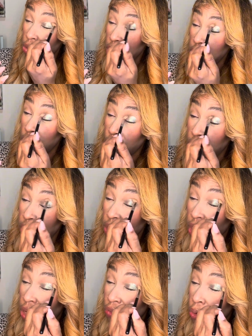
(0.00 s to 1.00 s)
series
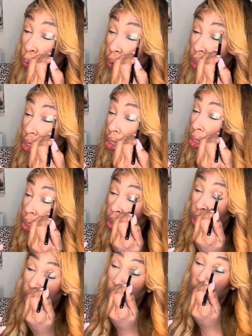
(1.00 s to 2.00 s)
every week.
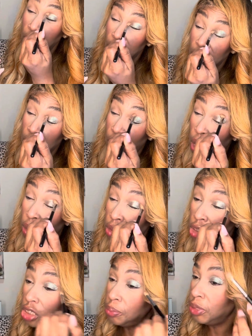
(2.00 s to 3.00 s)
And it's called
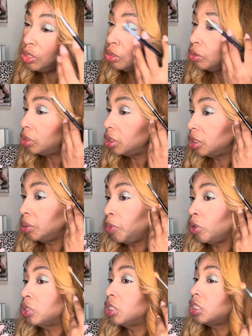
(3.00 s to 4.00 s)
Teach Me Tuesdays. And
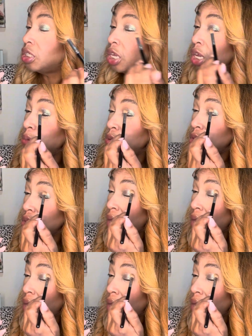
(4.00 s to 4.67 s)
most of the time, she's